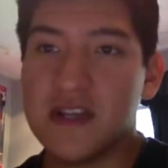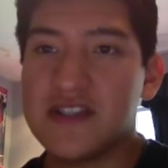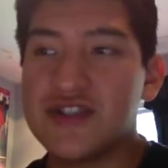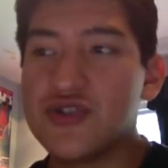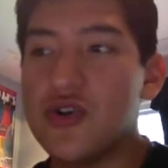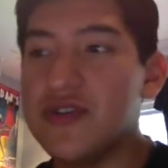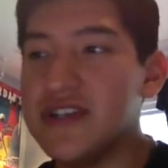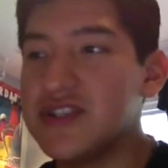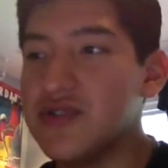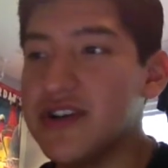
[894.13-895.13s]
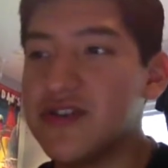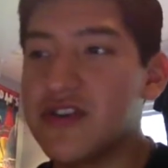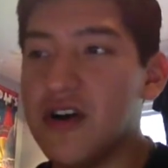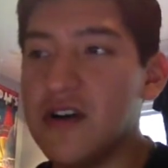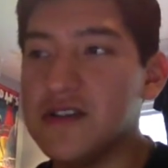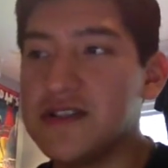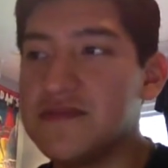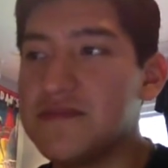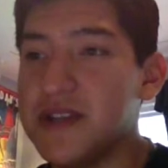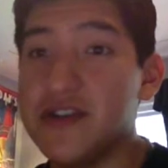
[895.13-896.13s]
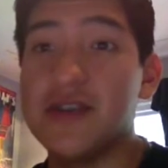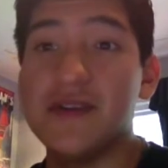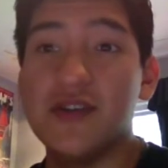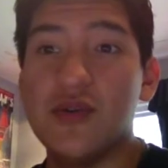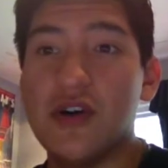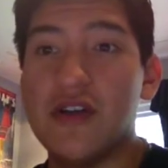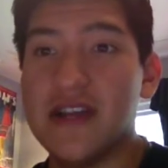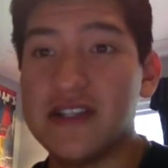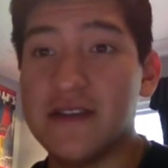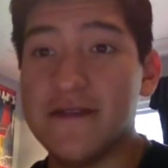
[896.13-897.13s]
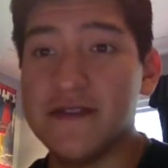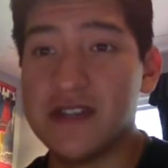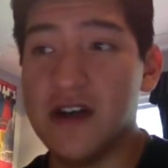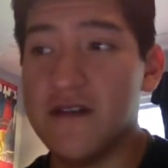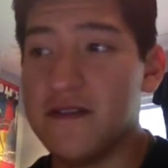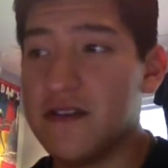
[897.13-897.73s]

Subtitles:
It's true, unless you like your cars, then you're going to be doing all that stuff yourself.